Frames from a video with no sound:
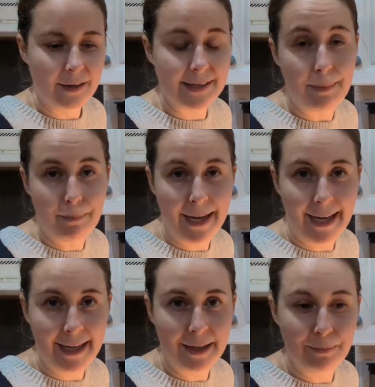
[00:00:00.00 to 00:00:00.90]

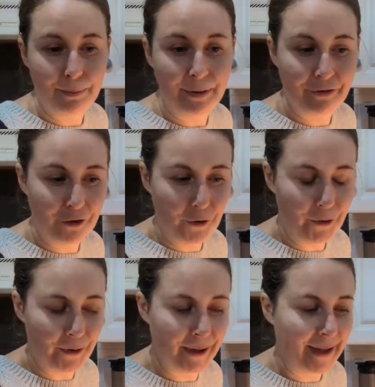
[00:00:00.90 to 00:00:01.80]
tempeh
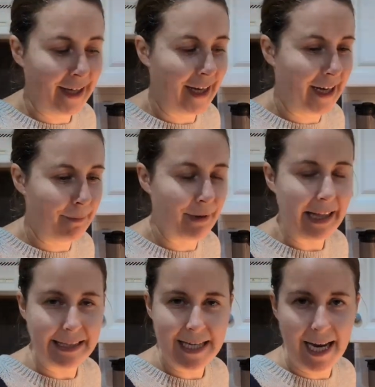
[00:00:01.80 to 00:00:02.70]
before, but
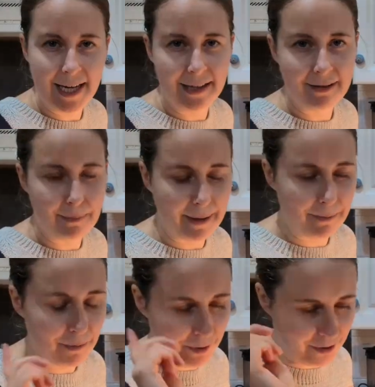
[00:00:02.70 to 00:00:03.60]
they take a little
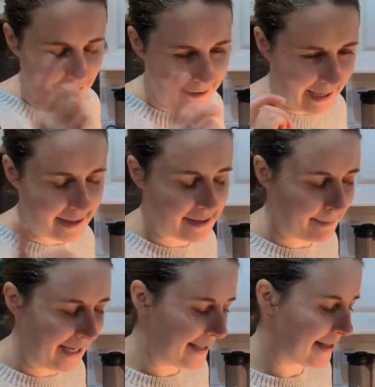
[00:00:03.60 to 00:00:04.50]
bit more
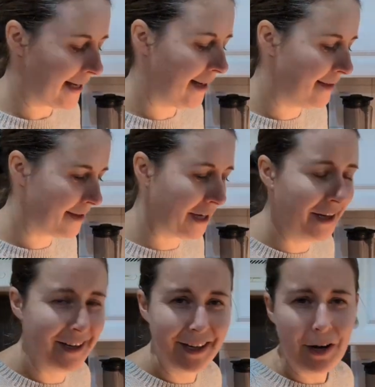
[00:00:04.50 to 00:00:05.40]
headspace, and
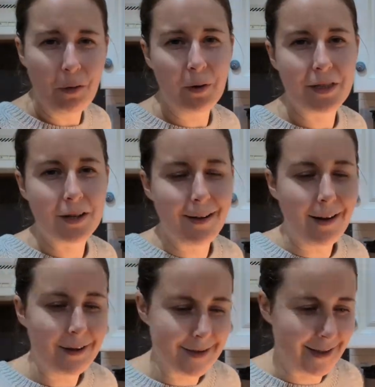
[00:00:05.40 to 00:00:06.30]
with the
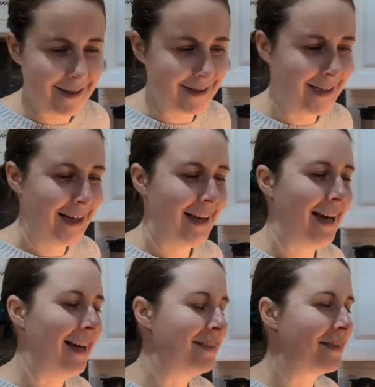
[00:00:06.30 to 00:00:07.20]
garden
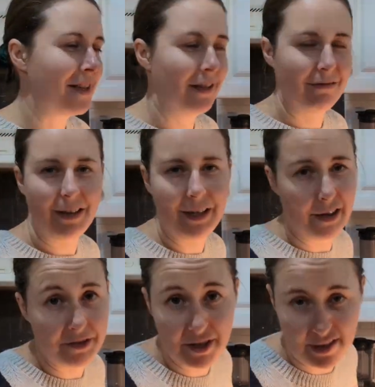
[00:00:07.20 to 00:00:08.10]
and
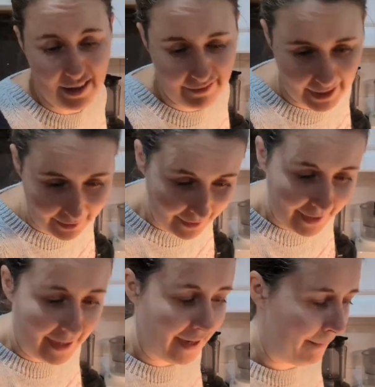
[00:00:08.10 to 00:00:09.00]
just living,
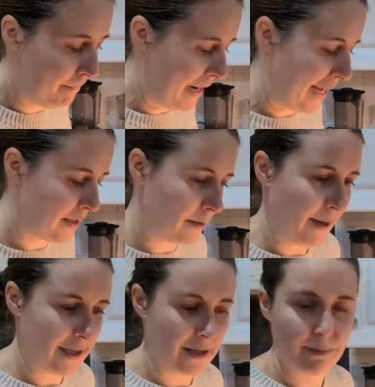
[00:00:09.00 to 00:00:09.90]
my
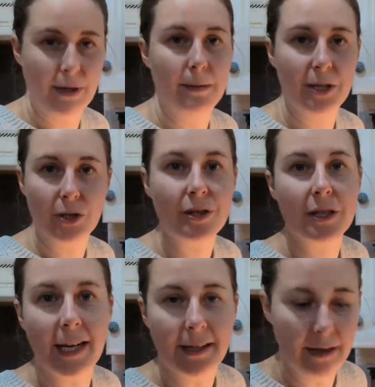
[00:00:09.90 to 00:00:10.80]
headspace is pretty much
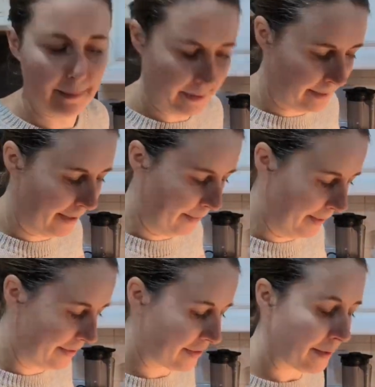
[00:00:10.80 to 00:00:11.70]
taken up at the
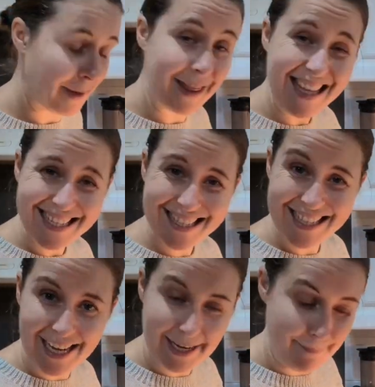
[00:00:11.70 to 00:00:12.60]
moment. So but this
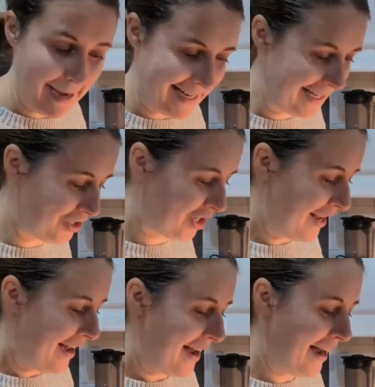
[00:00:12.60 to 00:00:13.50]
I can manage.
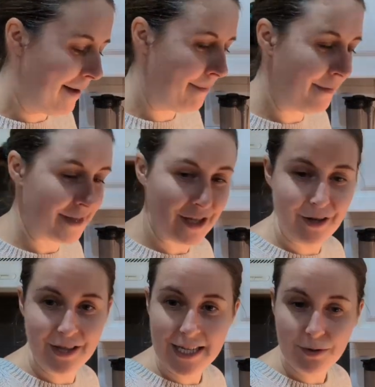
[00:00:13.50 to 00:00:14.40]

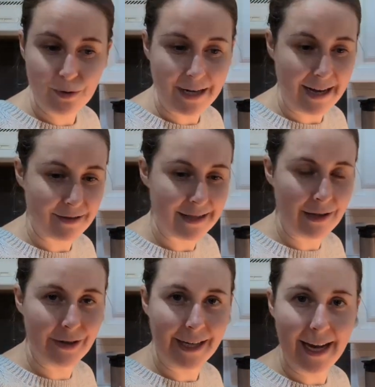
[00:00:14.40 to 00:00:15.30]
So these will now
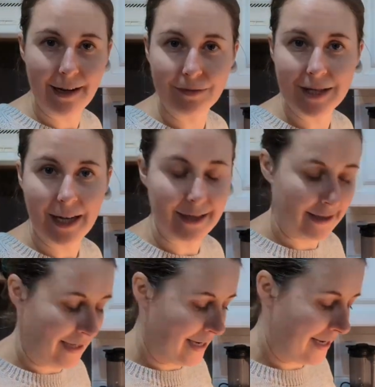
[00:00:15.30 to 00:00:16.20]
sit on the counter
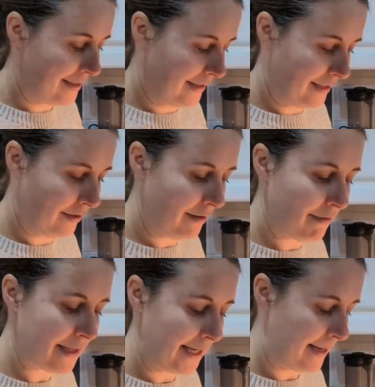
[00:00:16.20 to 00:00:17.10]
until they're
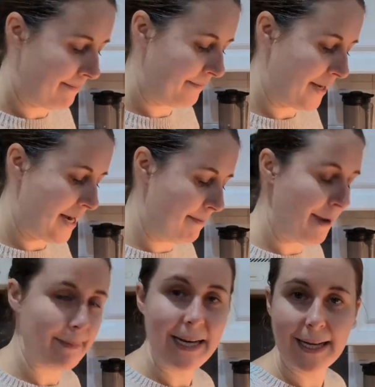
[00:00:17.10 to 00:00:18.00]
ready.
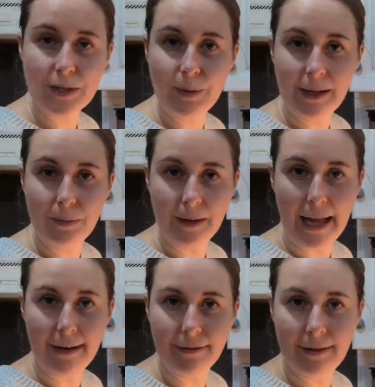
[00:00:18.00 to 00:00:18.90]
Maybe next week we'll
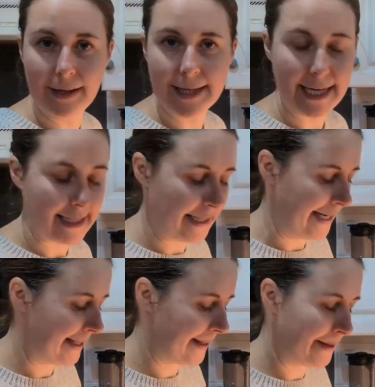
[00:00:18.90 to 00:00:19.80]
have a taste
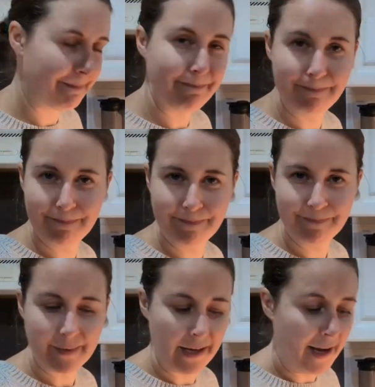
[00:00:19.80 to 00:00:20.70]
test.
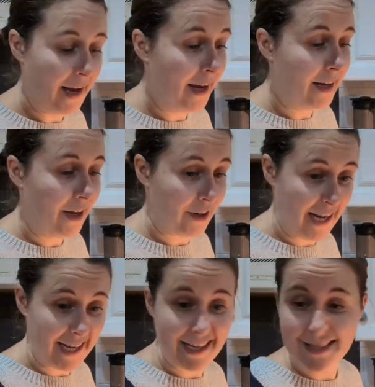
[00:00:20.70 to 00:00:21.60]

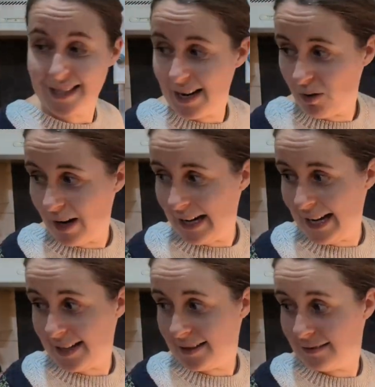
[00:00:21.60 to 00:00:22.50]
Okay, it's now quite
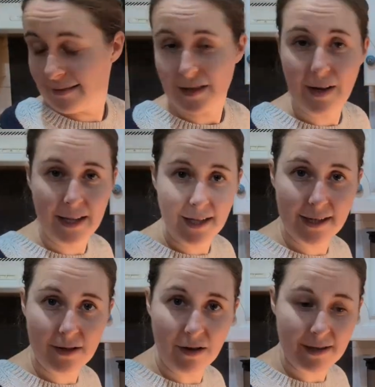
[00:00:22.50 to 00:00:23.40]
late, so I
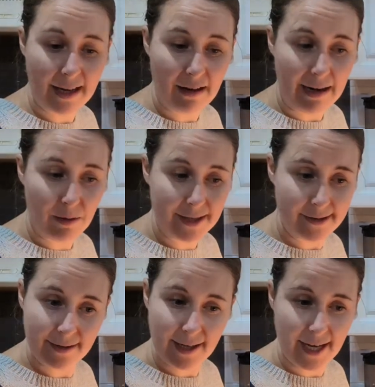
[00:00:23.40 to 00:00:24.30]
it's cocktail hour
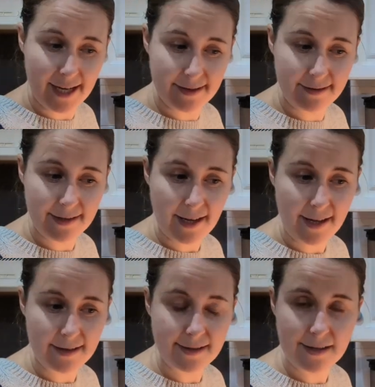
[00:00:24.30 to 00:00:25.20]
and
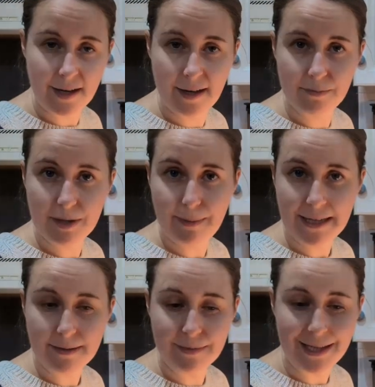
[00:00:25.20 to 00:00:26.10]
it's time to
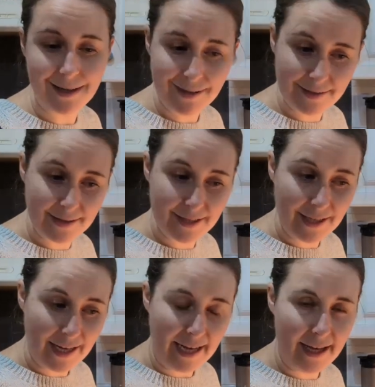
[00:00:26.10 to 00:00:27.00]
make some dinner
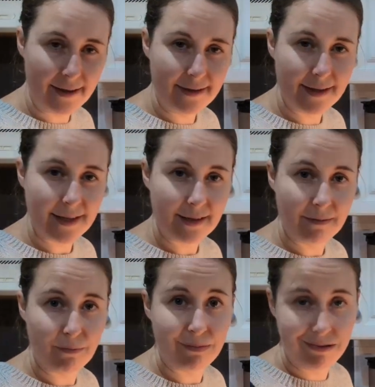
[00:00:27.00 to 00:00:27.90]
and
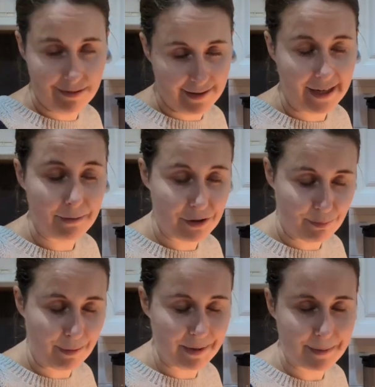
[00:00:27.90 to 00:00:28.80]
I should
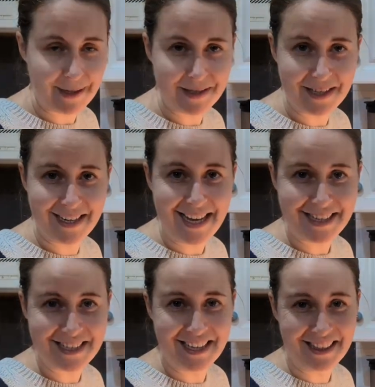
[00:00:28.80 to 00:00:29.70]
probably spend tonight
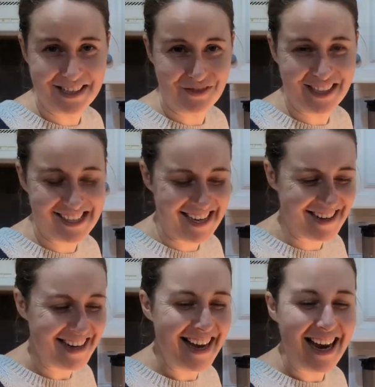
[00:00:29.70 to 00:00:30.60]
editing this
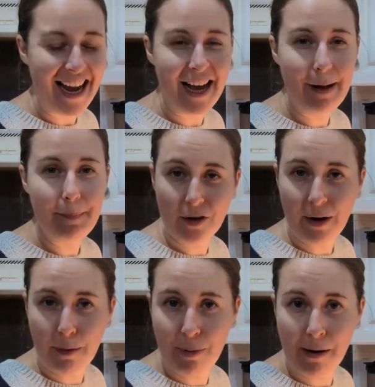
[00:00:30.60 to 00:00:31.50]
video. So
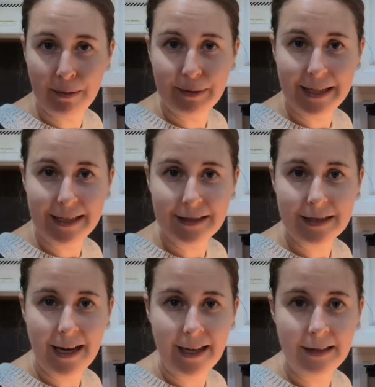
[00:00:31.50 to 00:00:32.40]
I'll probably
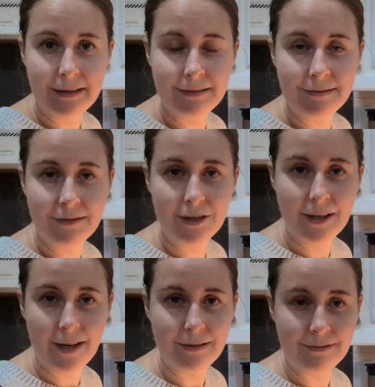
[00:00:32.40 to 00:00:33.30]
say good
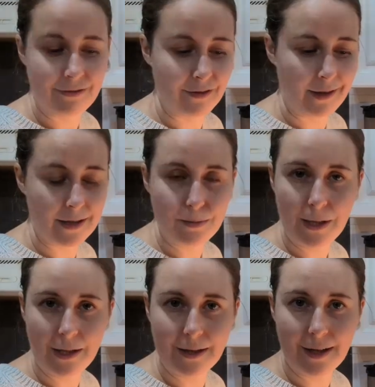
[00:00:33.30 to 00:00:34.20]
night for this
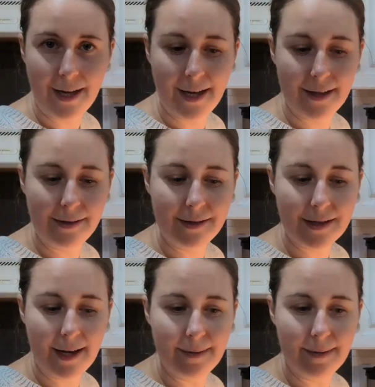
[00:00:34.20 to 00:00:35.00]
week, and